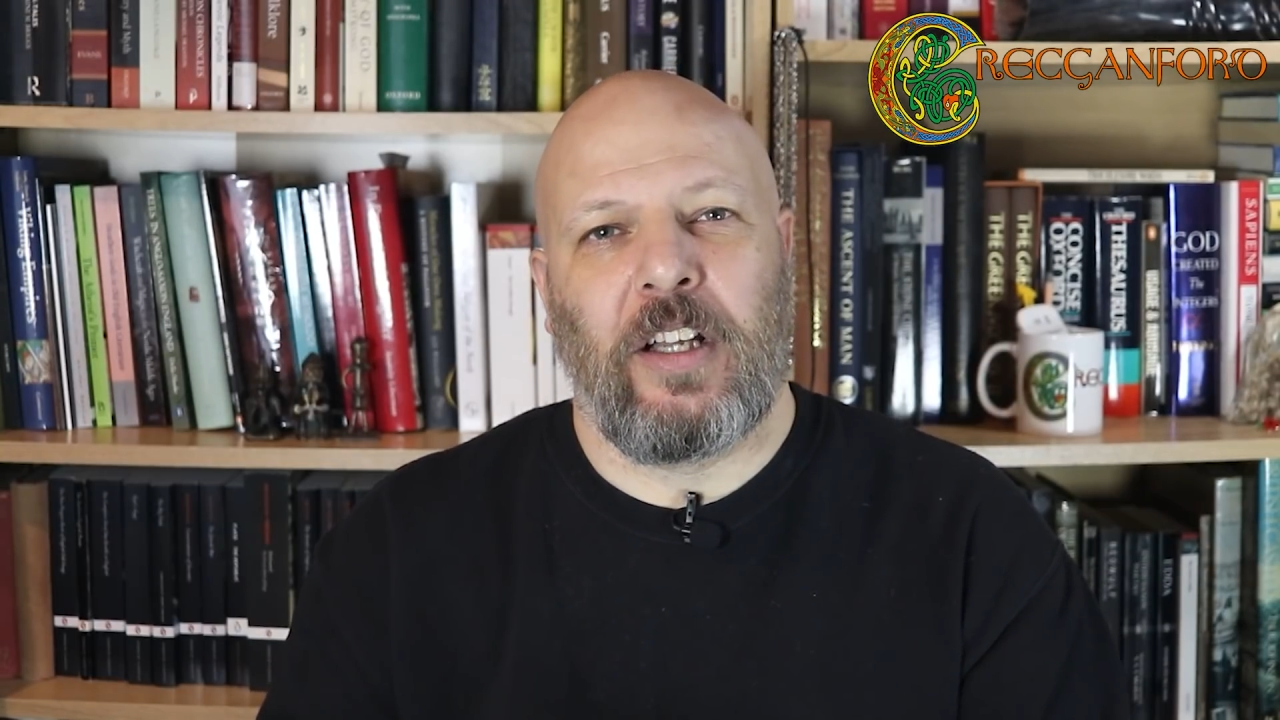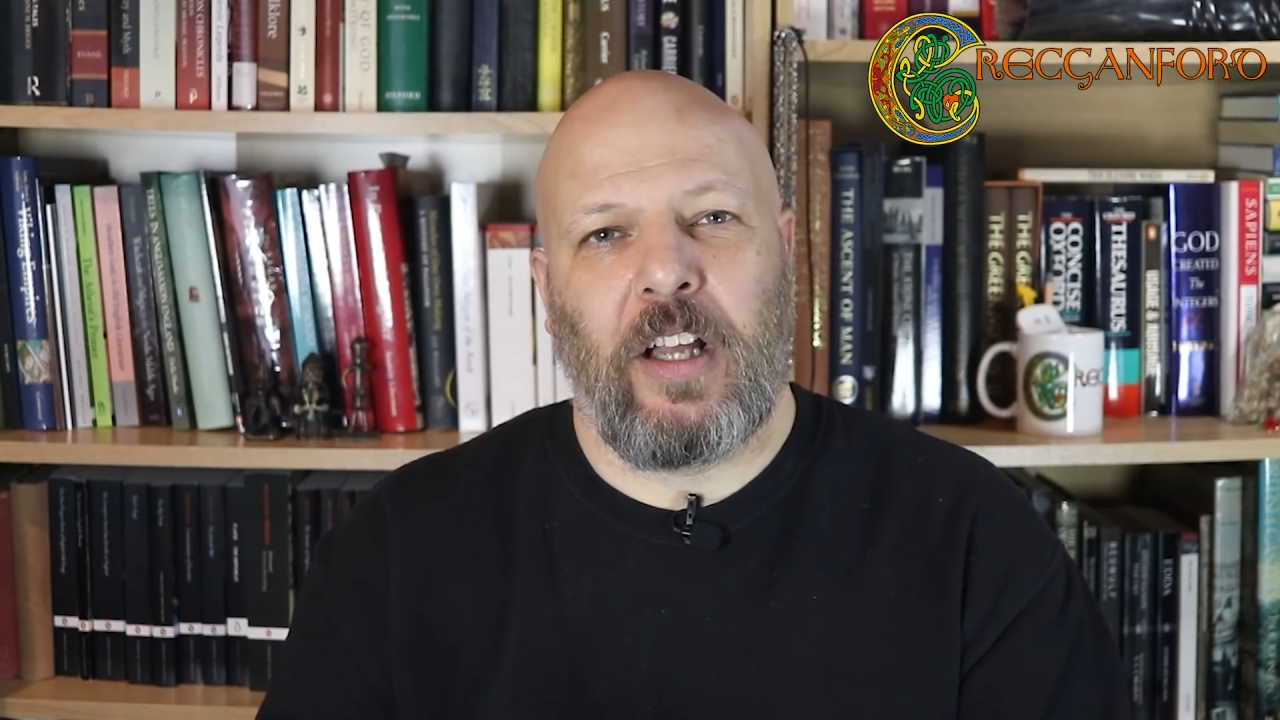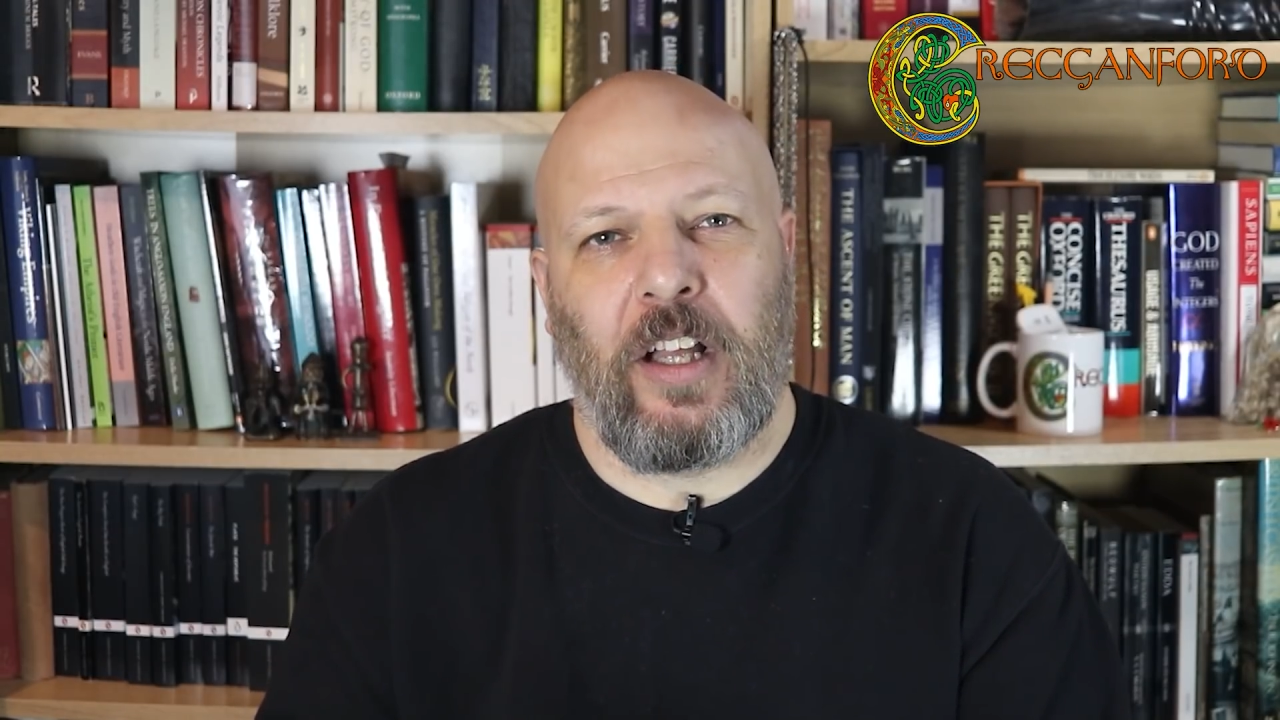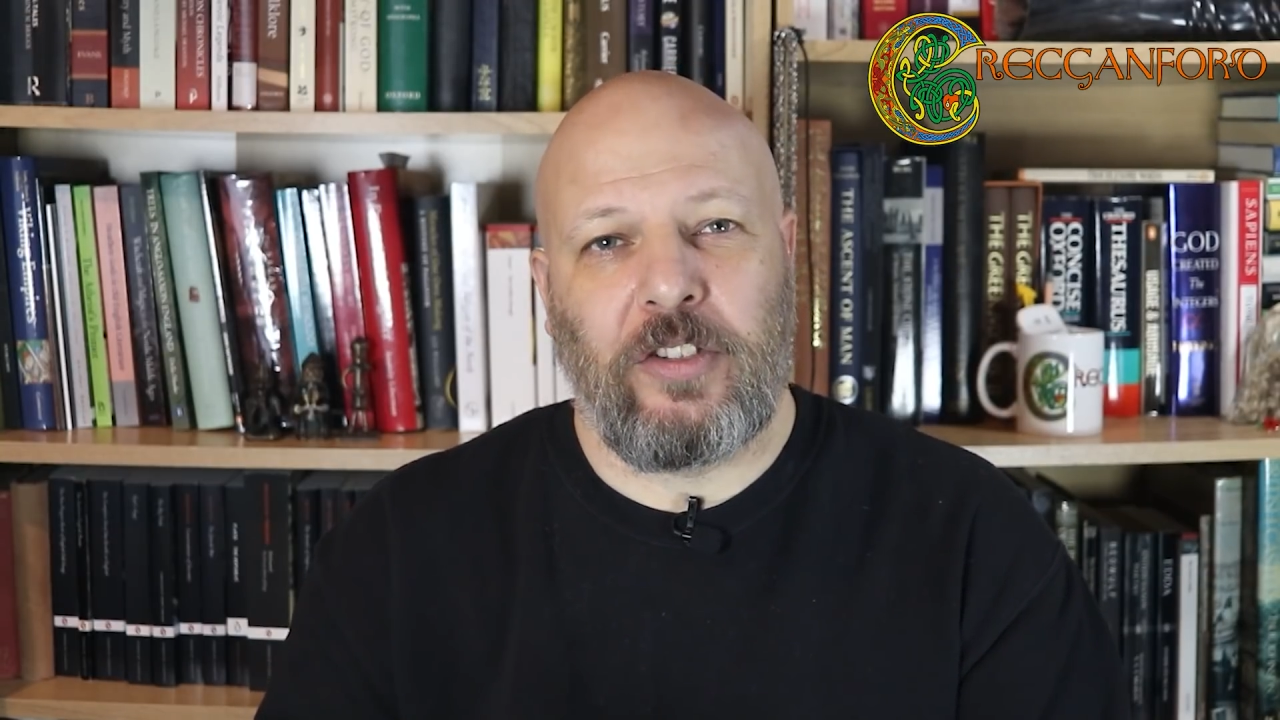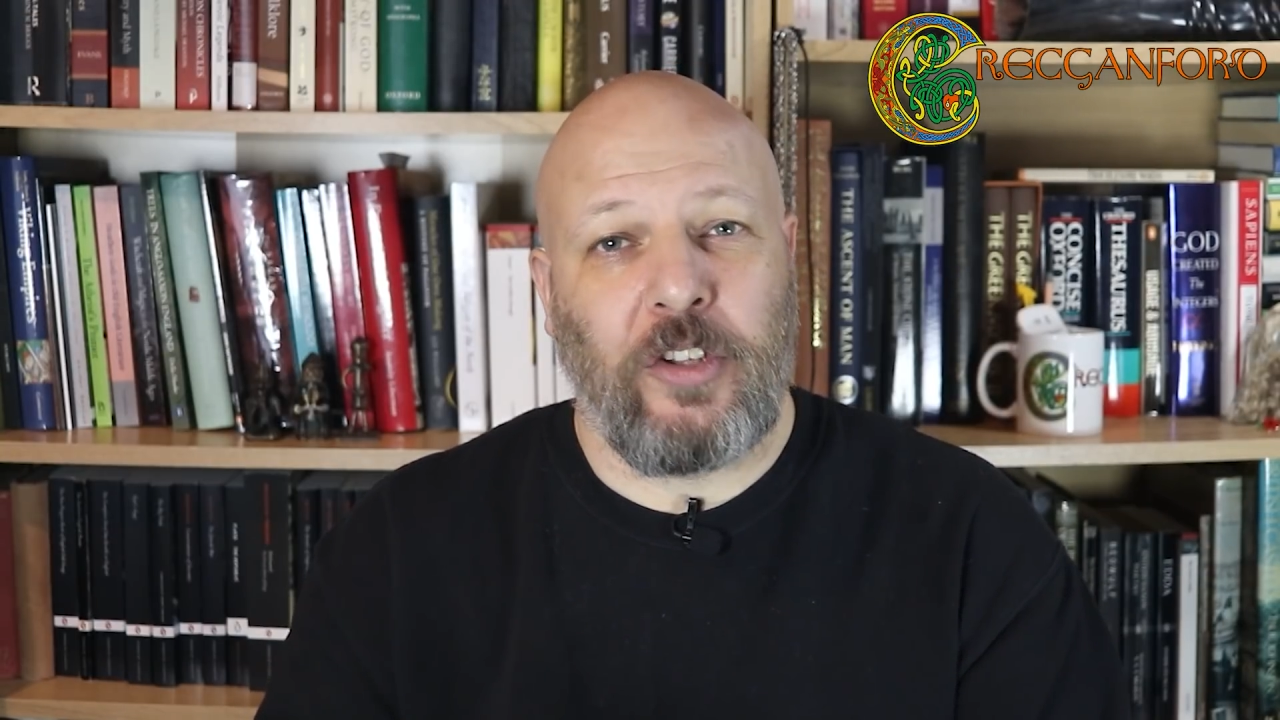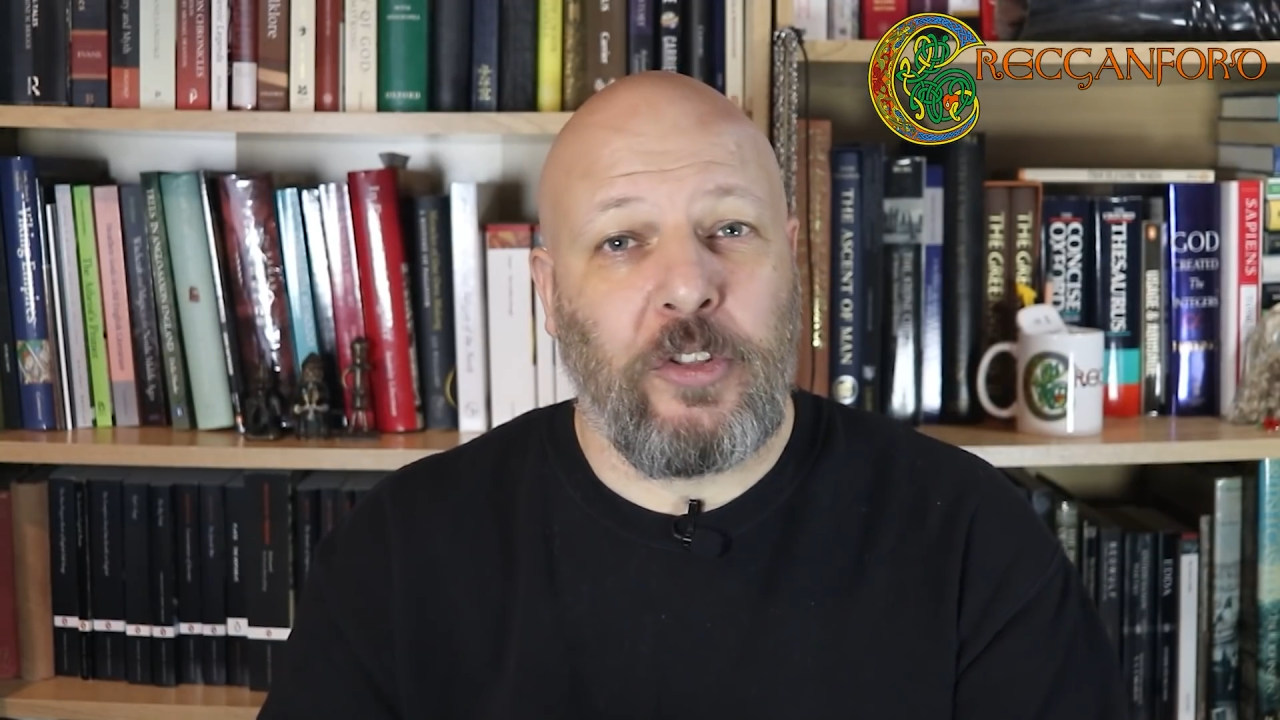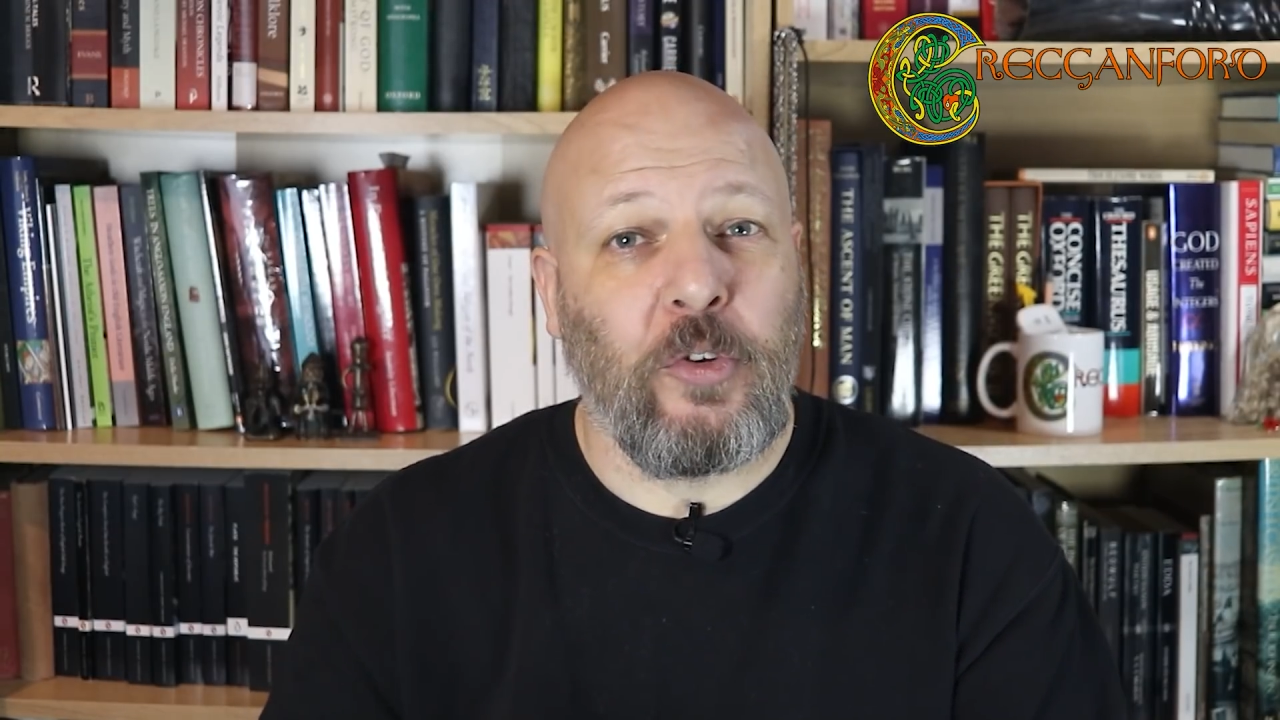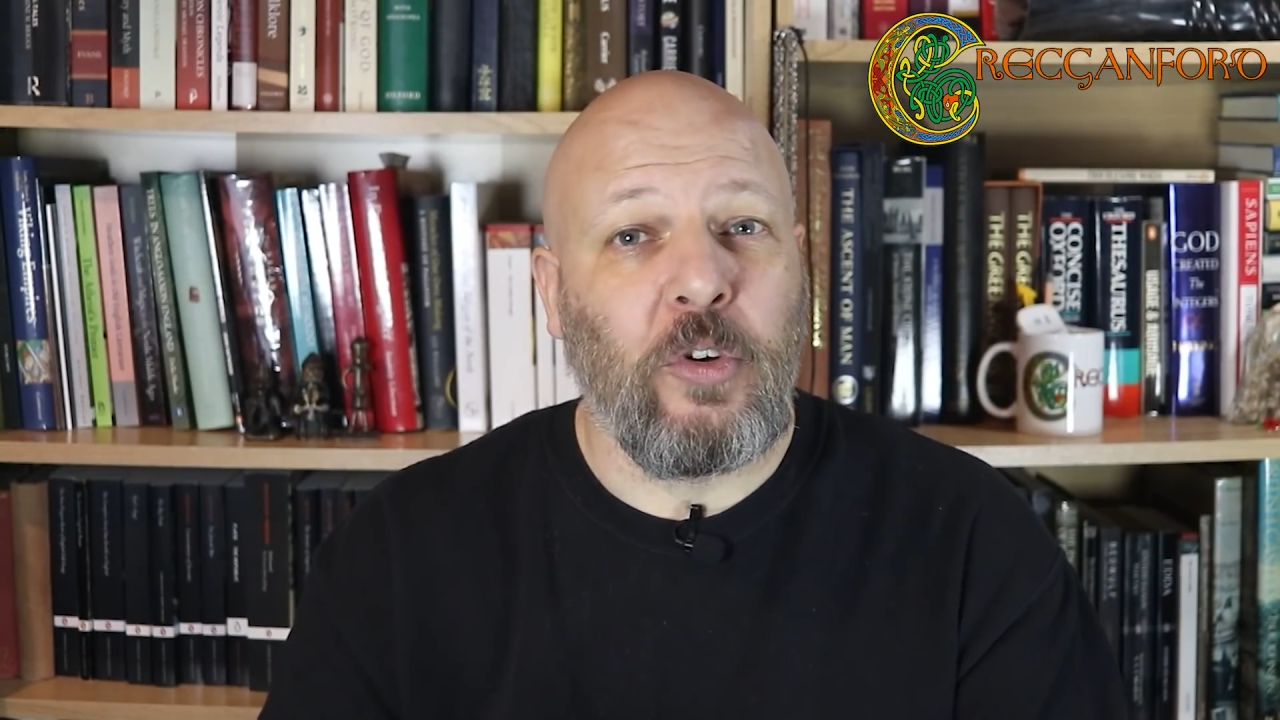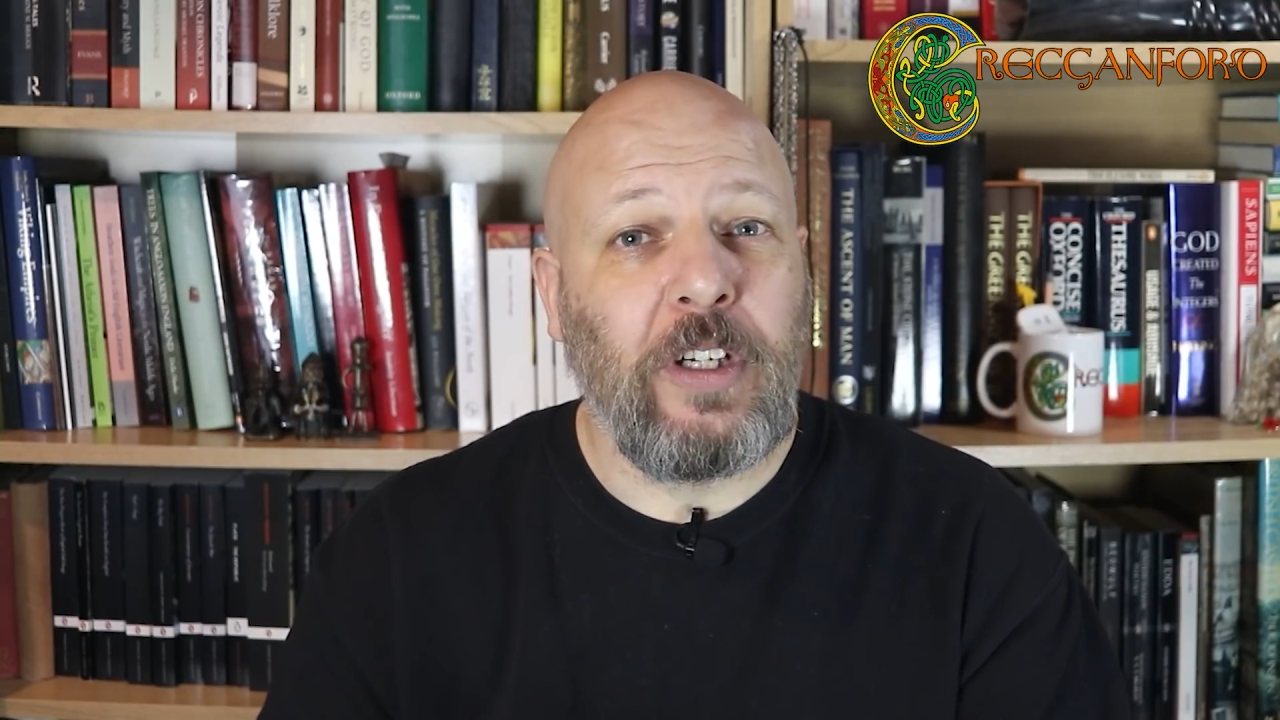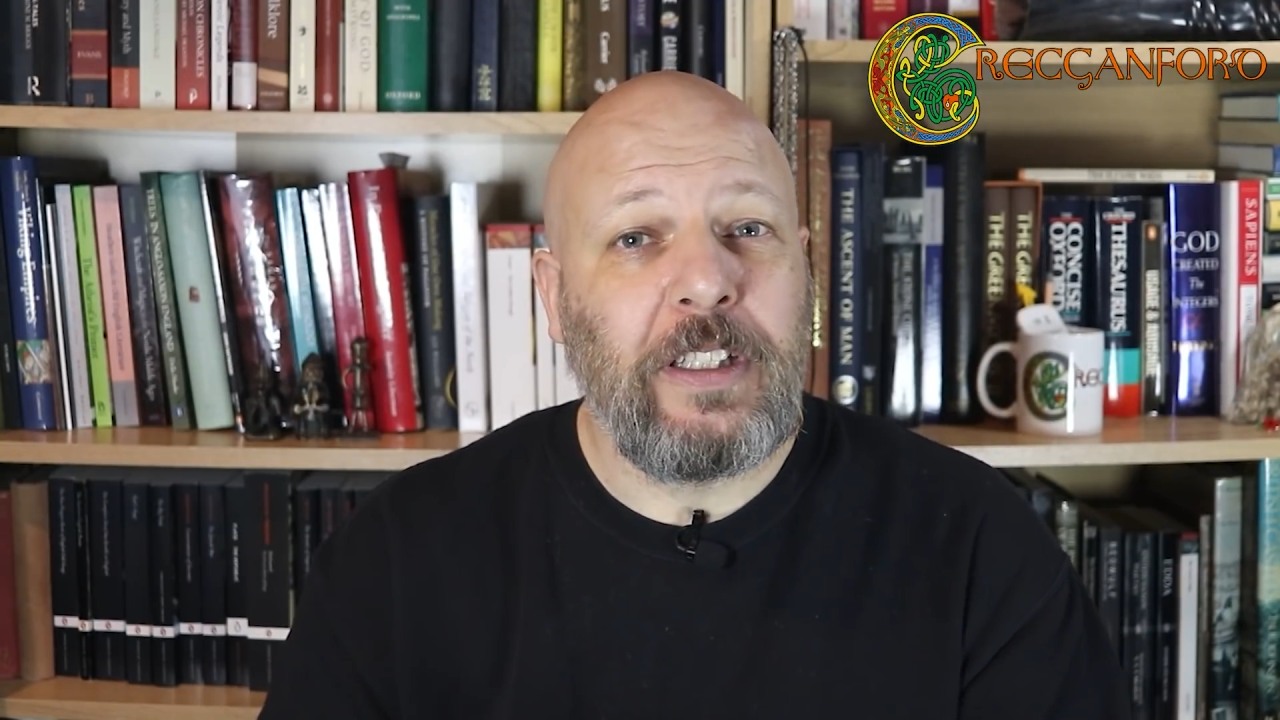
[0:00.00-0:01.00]
uh, to
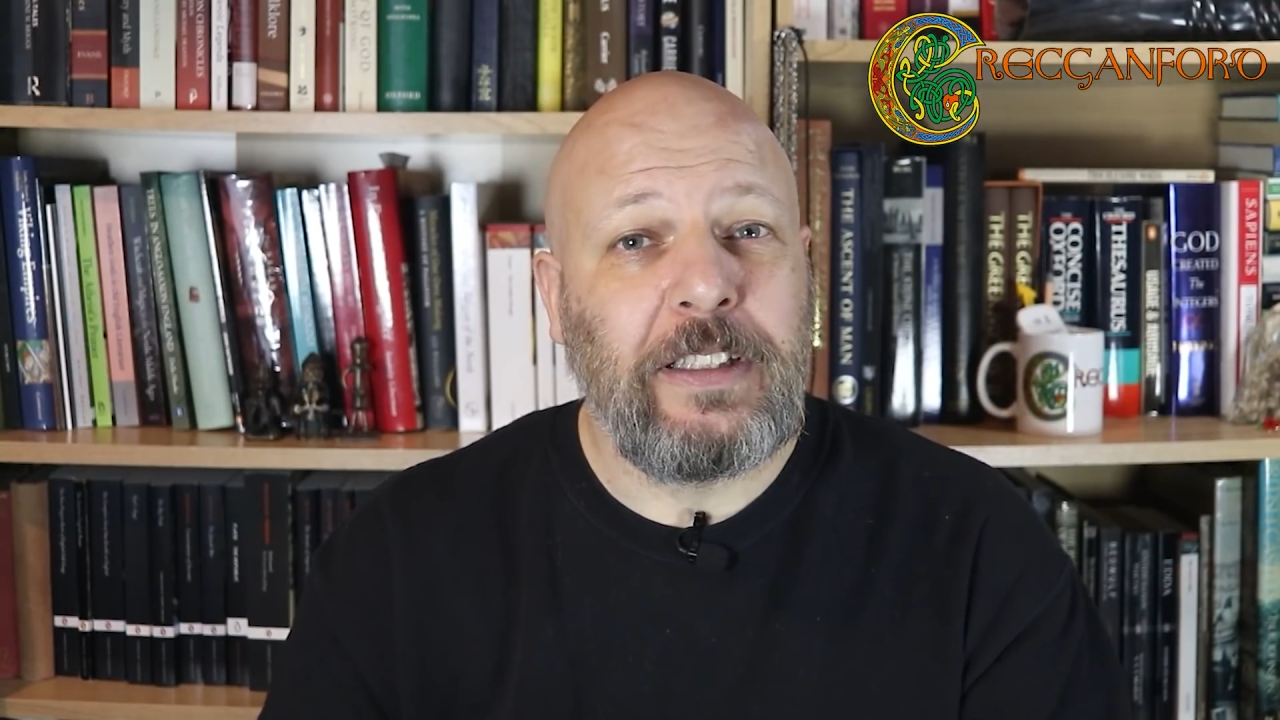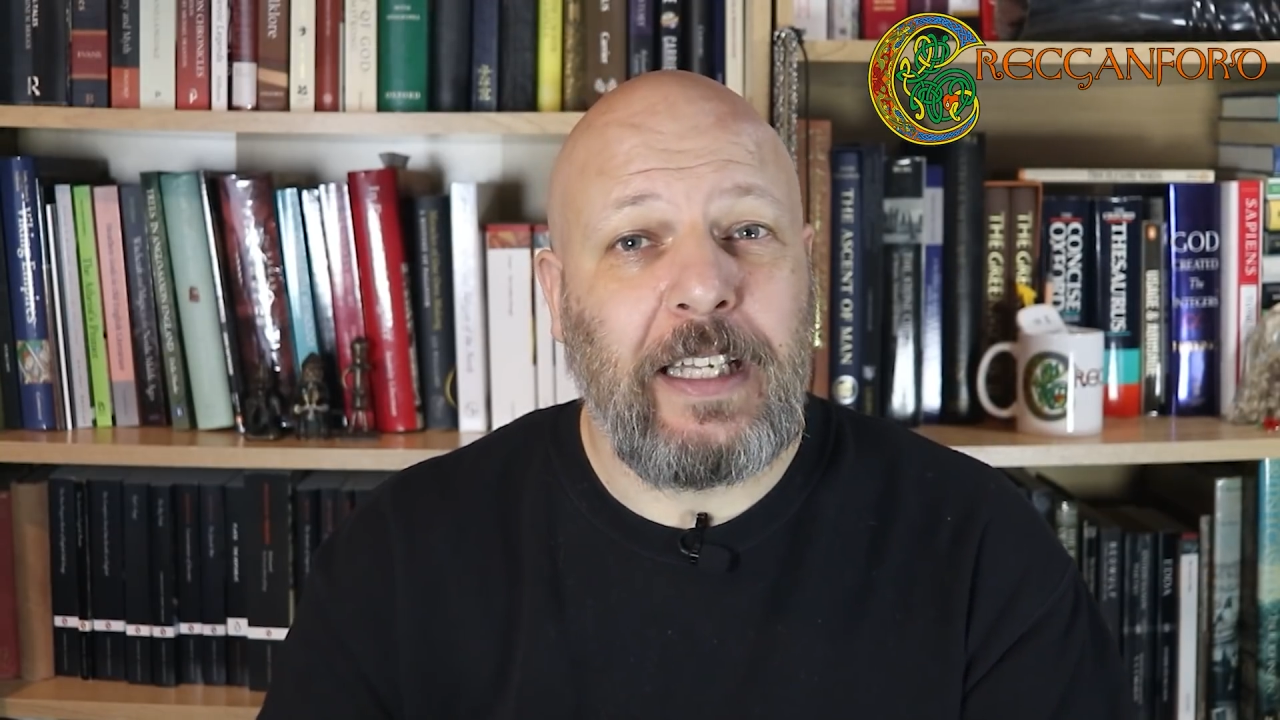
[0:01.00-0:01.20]
Thor